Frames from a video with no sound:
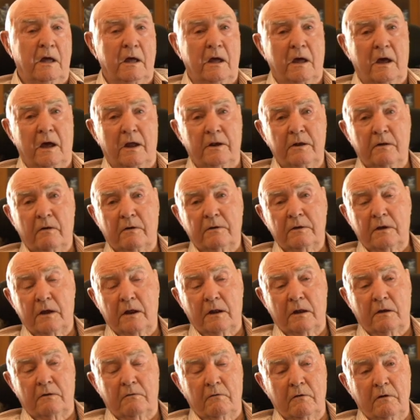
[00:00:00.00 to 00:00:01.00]
and not get
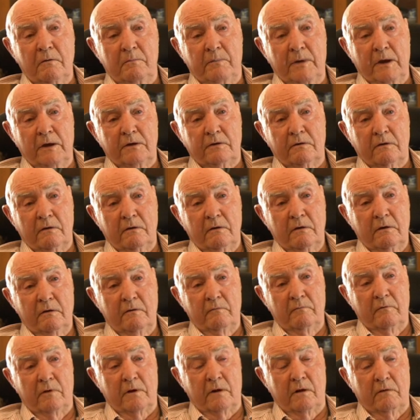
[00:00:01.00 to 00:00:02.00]
a true picture
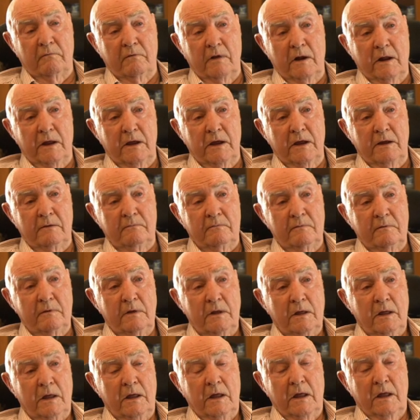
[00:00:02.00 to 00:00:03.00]
of what I really am.
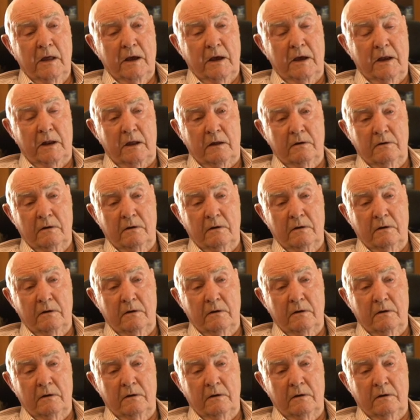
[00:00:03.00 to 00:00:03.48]
Get a